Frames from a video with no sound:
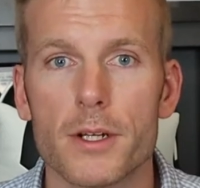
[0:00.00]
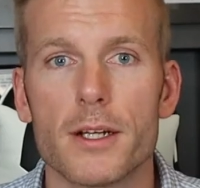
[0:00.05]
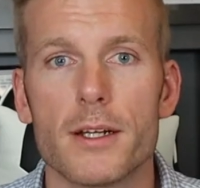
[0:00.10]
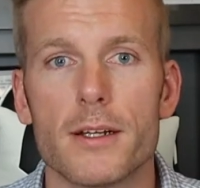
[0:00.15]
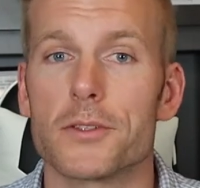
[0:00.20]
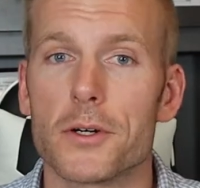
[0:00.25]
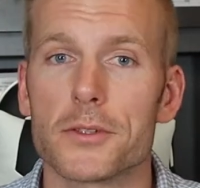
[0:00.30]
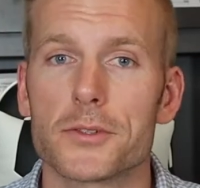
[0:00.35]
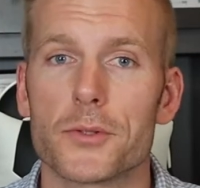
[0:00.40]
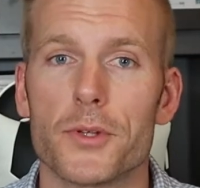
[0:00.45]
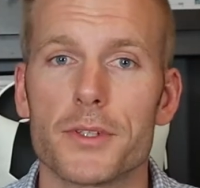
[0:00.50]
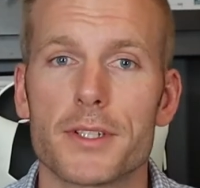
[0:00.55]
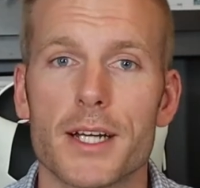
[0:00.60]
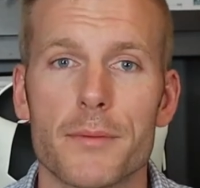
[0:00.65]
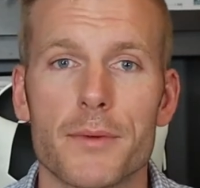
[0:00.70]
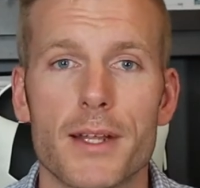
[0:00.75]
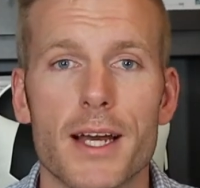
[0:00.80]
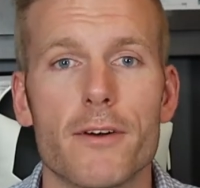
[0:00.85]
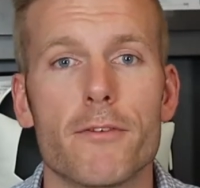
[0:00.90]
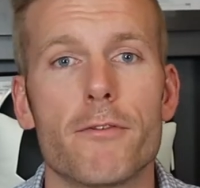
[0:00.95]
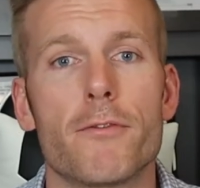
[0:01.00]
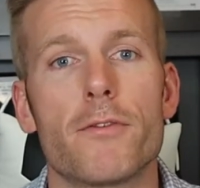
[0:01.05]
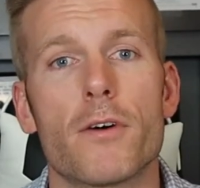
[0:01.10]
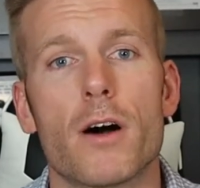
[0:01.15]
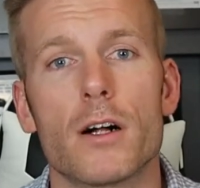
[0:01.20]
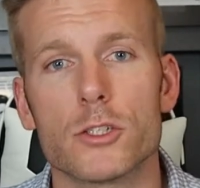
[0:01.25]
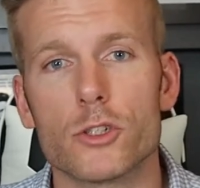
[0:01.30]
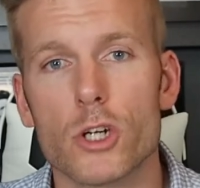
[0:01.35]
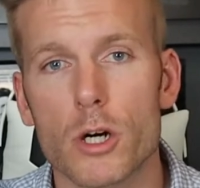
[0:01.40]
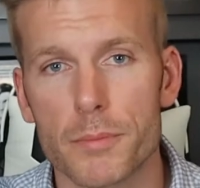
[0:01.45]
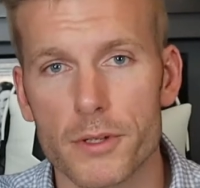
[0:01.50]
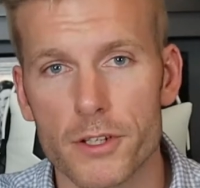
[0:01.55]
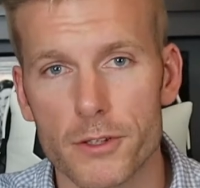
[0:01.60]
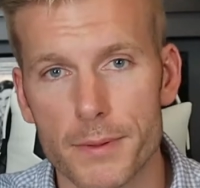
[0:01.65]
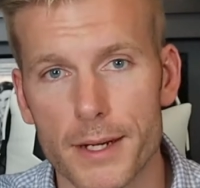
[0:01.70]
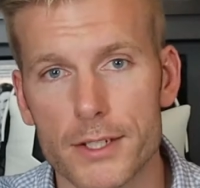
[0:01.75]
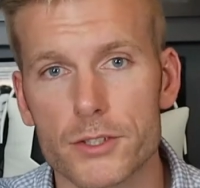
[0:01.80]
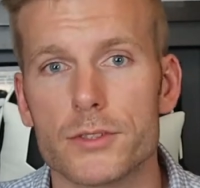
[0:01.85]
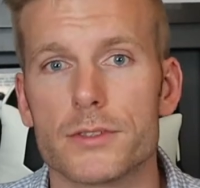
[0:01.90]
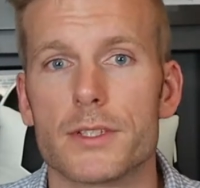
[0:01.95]
It's also the time to have follow-up
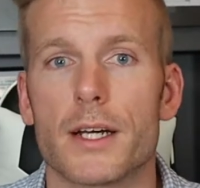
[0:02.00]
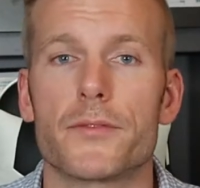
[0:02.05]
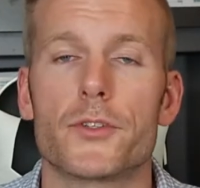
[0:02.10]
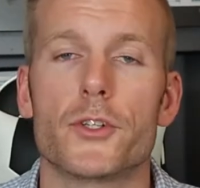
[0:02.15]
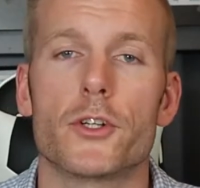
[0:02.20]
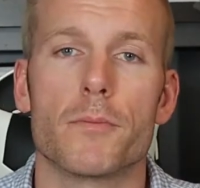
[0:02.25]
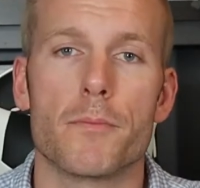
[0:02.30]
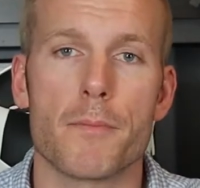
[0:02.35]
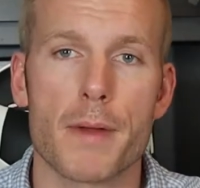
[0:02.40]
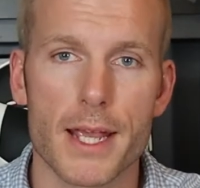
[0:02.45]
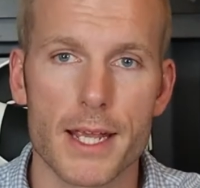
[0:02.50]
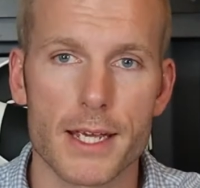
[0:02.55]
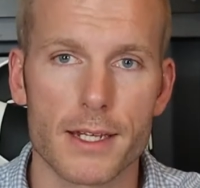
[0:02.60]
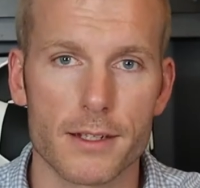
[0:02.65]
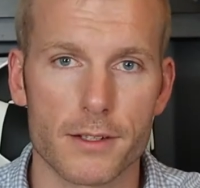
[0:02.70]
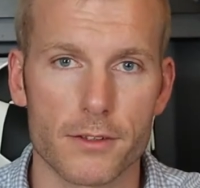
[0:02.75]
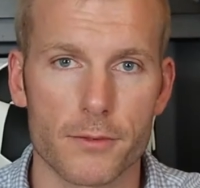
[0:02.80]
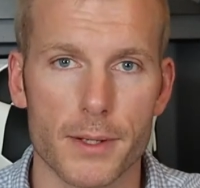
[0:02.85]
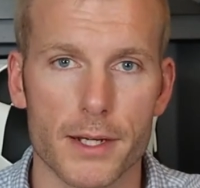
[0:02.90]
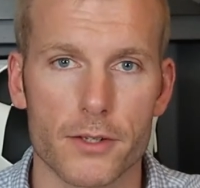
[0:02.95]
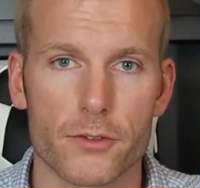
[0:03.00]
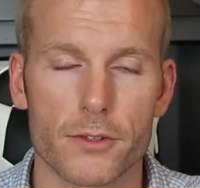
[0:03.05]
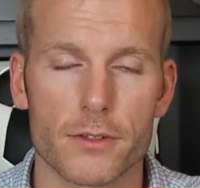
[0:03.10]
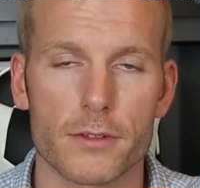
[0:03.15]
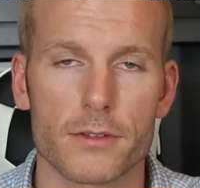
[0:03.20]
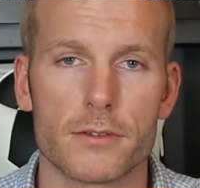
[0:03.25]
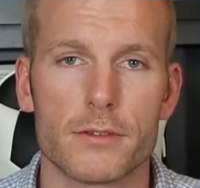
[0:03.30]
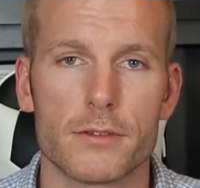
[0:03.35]
inspections after your main inspection.